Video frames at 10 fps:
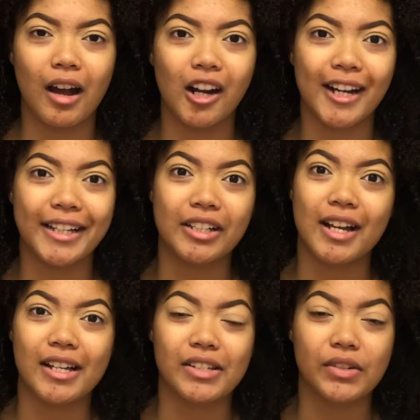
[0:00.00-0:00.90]
Alright
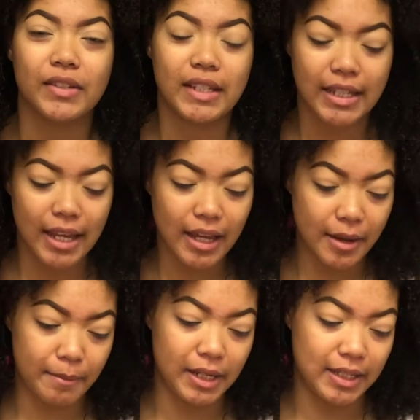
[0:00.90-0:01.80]
guys, so today
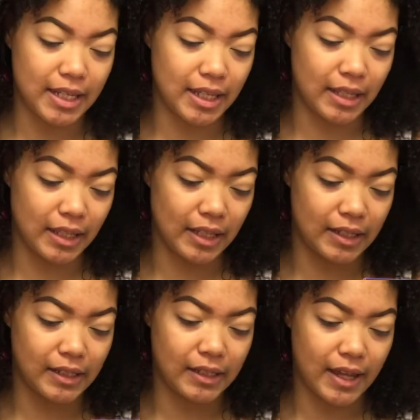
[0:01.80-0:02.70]
I'm going to take
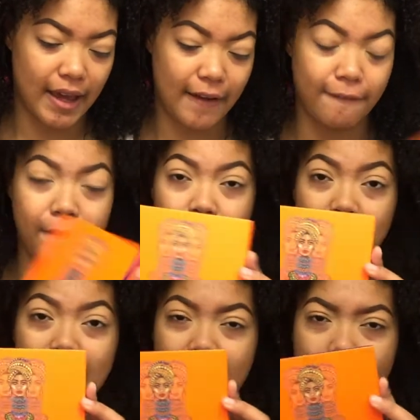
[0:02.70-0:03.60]
this
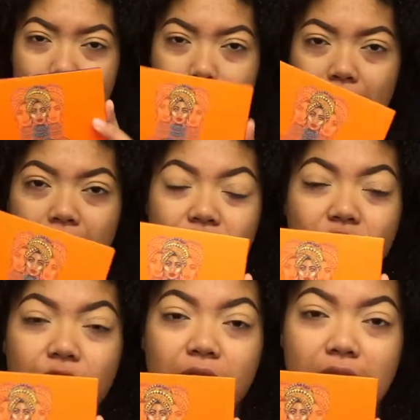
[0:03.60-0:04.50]
Afrique by
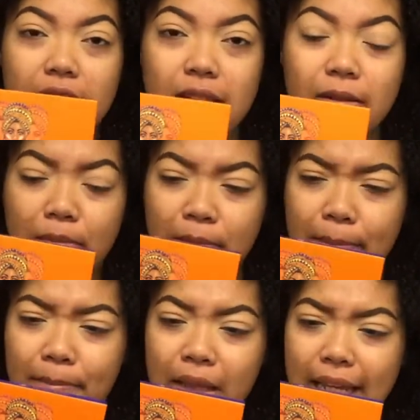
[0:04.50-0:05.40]
Juvia's
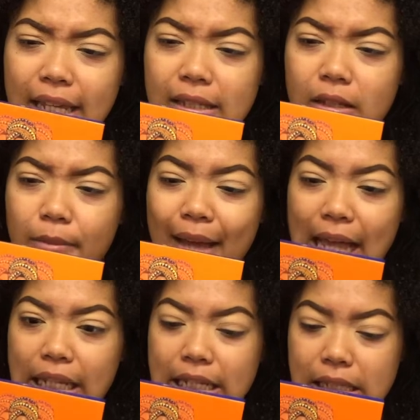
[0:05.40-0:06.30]
Place or
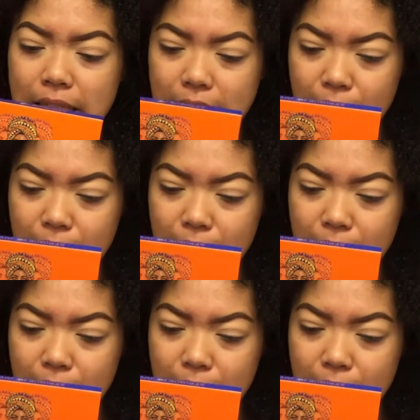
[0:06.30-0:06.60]
Palace?